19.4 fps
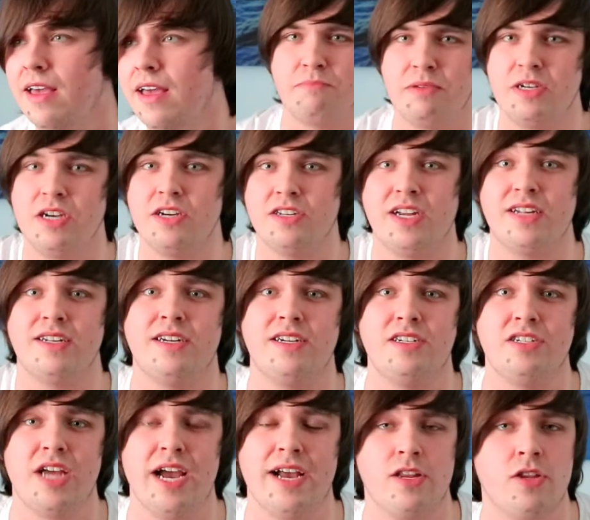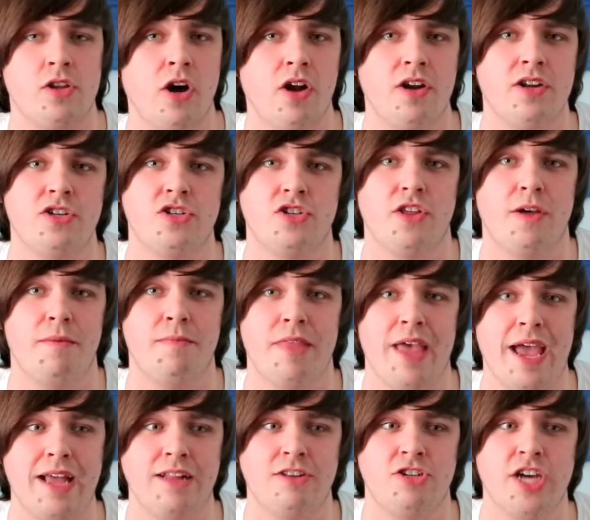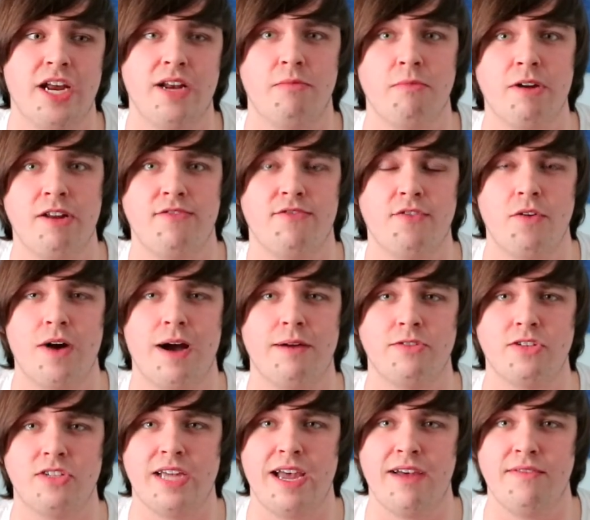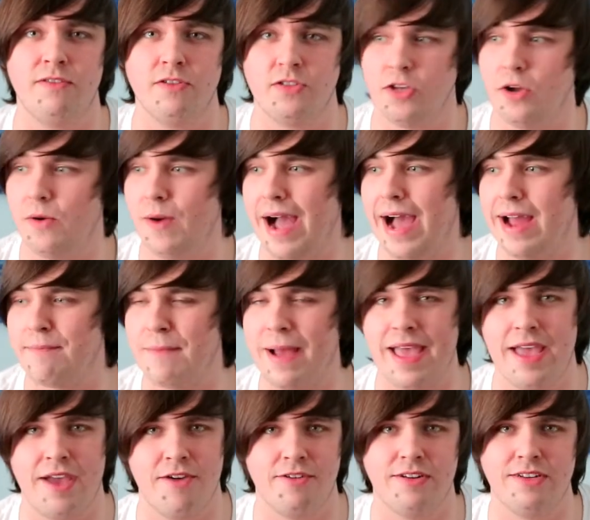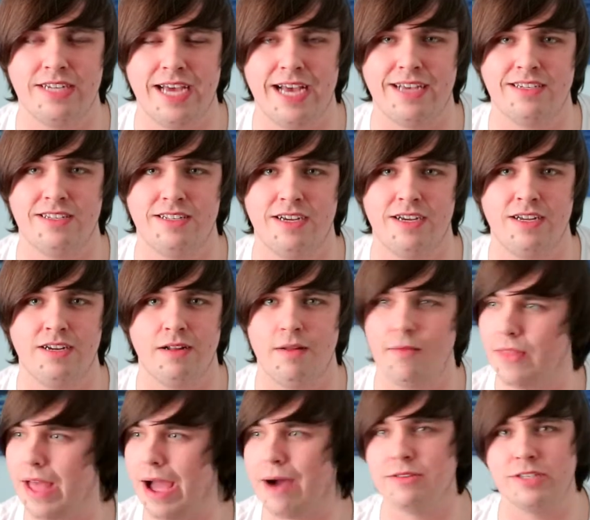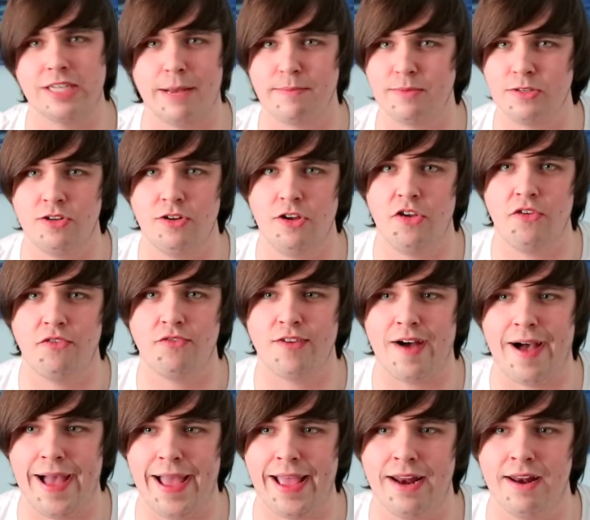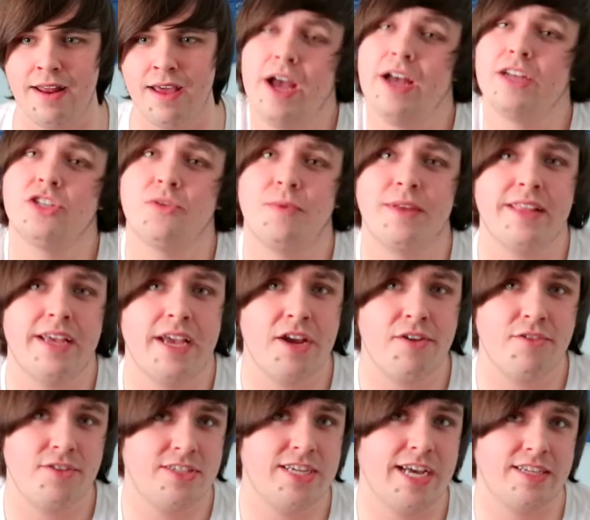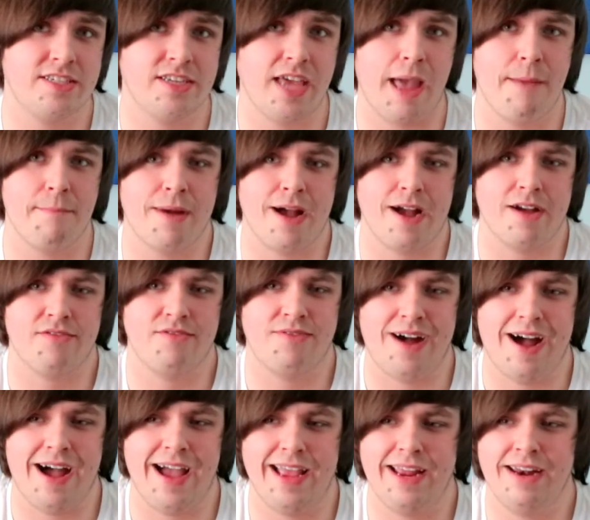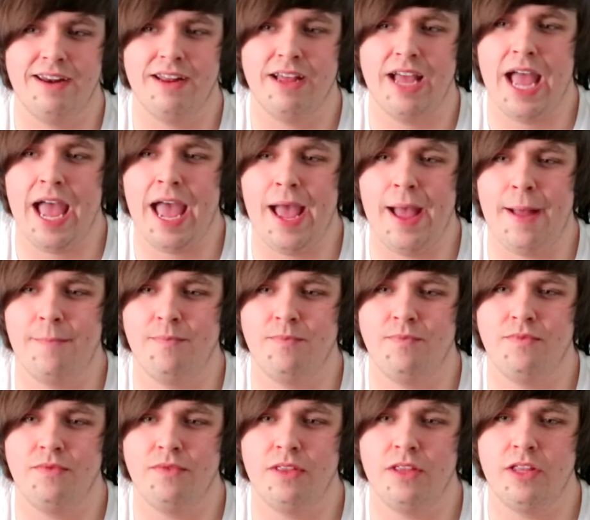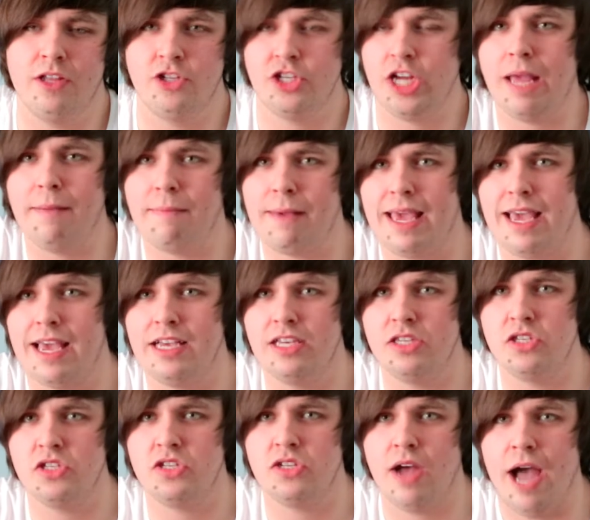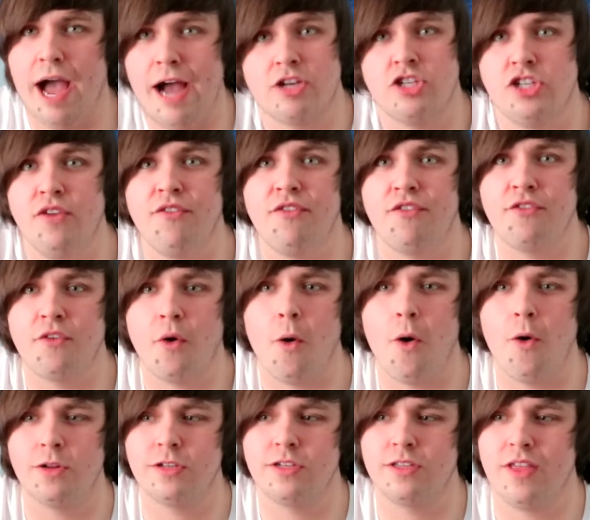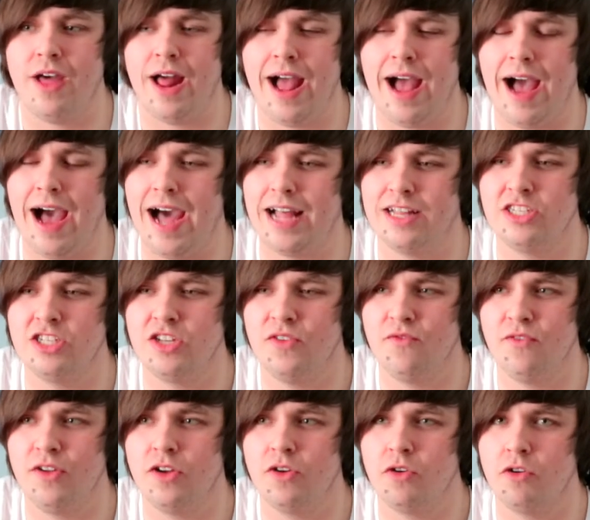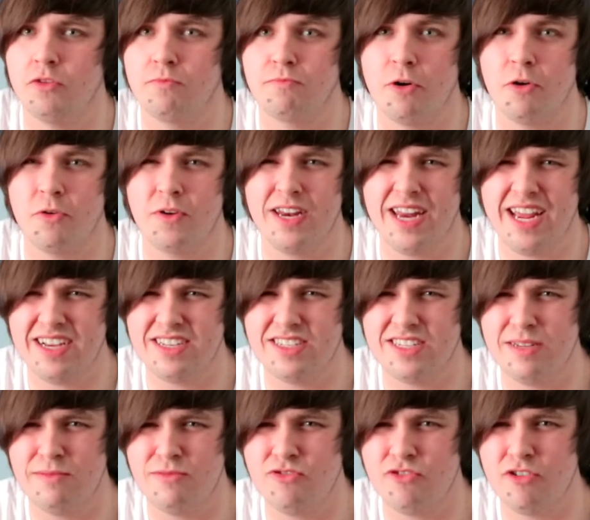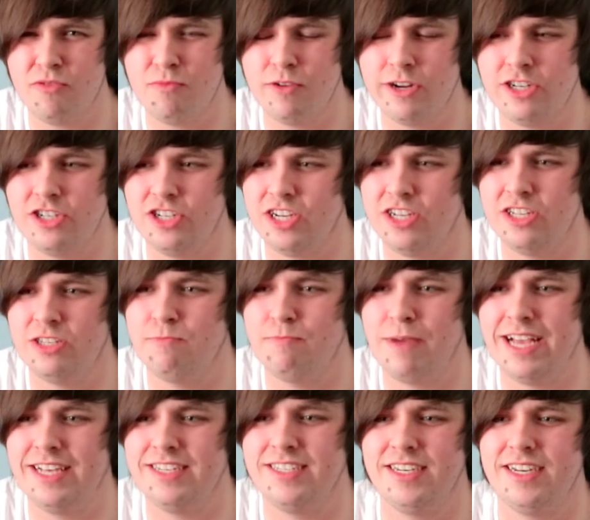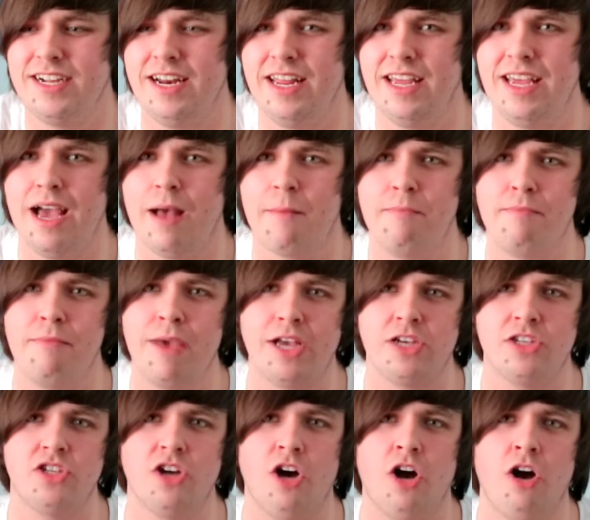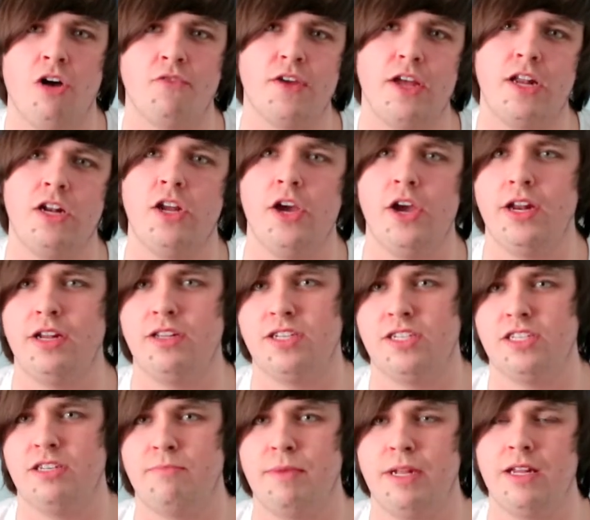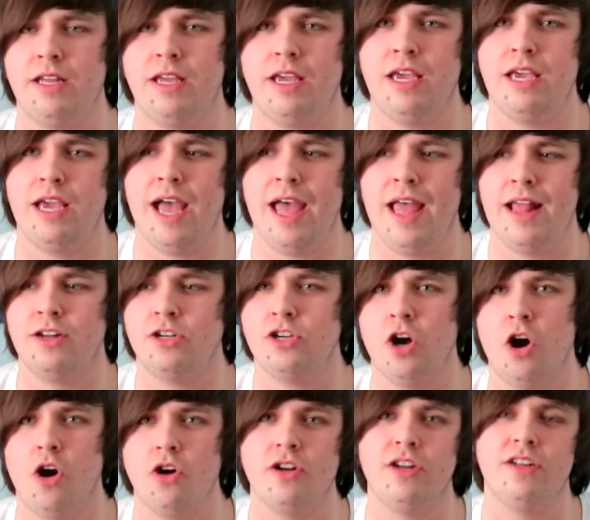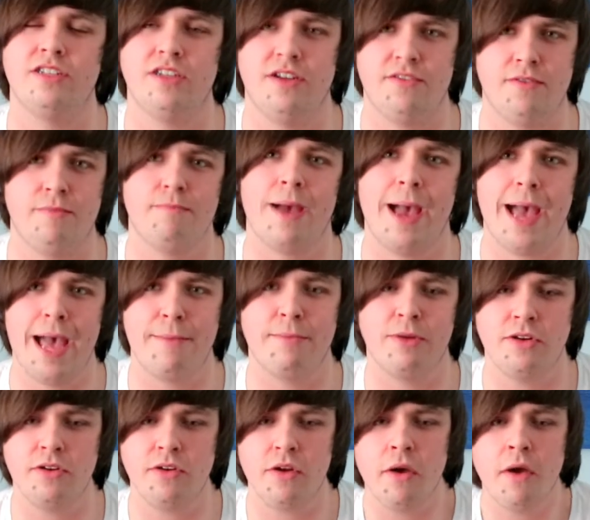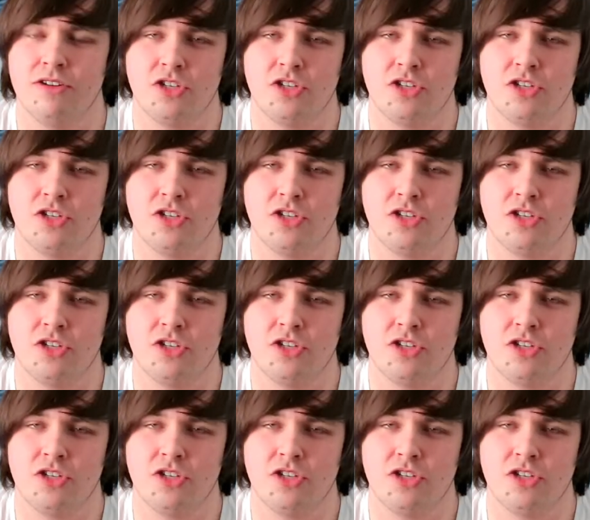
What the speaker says: Because I didn't acknowledge them, they generally thought I was deaf, so I had my hearing tested, that was absolutely fine. So when the hearing test came back fine, the GPs actually thought that I had something called broken neck syndrome, which is basically a mix of a learning disability and cognitive impairment.